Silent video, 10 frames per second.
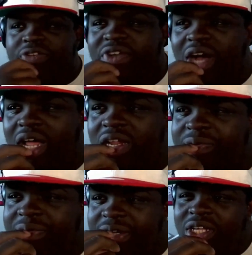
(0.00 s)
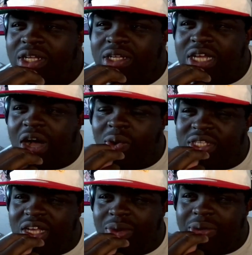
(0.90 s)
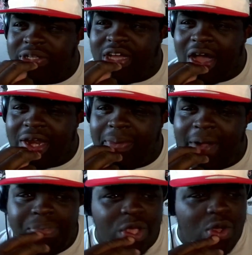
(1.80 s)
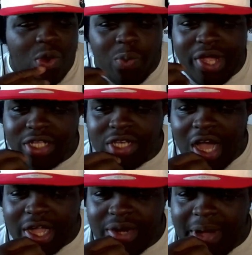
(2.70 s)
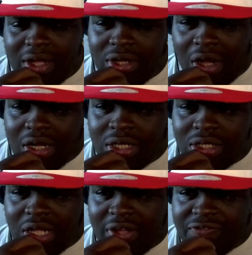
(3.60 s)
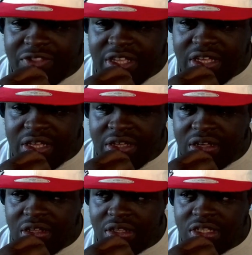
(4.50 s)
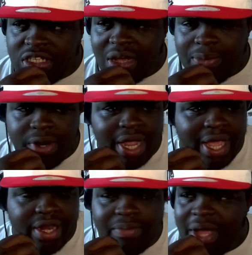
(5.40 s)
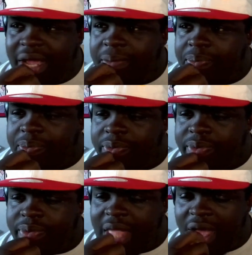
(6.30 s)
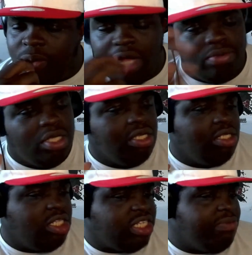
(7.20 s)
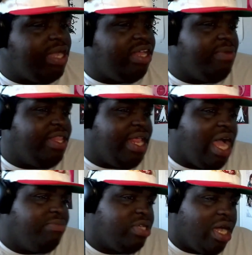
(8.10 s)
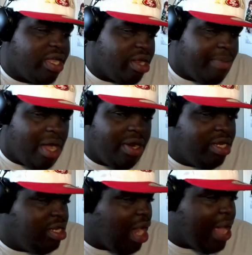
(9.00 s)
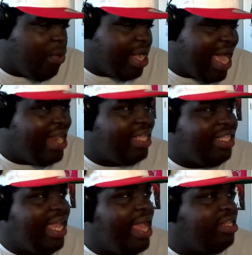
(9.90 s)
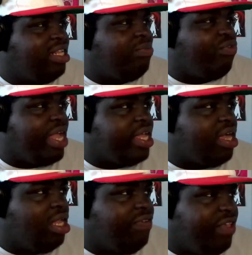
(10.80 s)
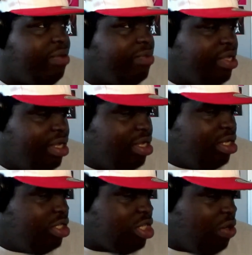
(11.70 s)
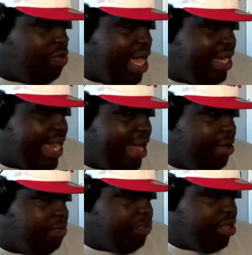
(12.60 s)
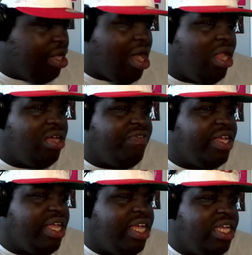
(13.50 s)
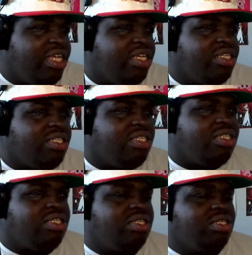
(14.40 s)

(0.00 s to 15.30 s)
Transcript: of color. Yo, what's up? What we're talking about? We are talking about all of the summer anime the summer anime that I'm talking about. And like we're kind of at the end and I'm ranking all of them. So right now, all of it is